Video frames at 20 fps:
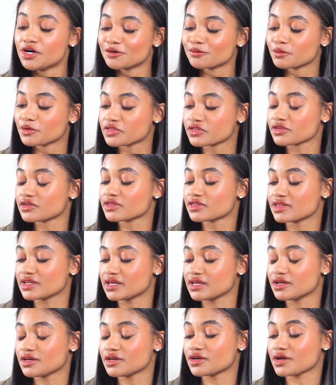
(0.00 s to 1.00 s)
with
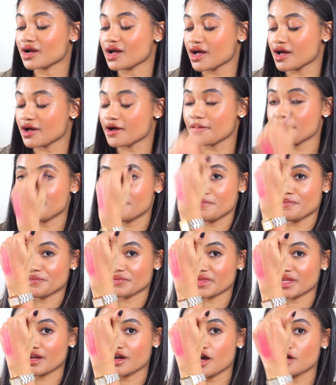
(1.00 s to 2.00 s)
the, um
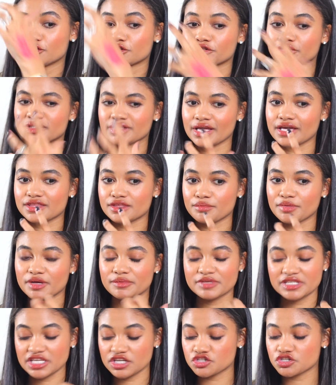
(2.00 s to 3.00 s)
color and like the
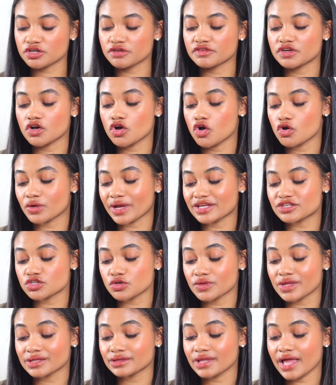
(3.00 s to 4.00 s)
pigmentation of it all. Okay, so
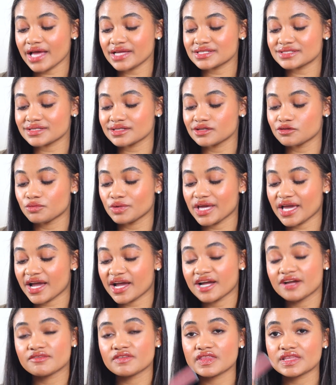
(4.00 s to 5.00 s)
then lastly, we
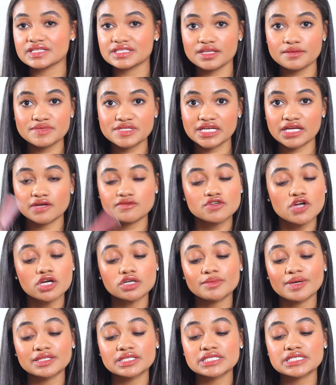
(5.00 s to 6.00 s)
have this lipstick. I've talked
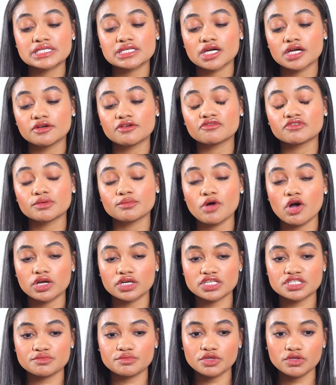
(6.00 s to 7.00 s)
about this ton from
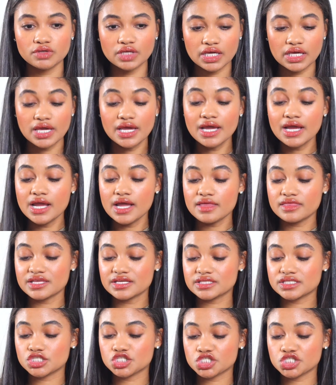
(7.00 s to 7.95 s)
Honest Beauty. This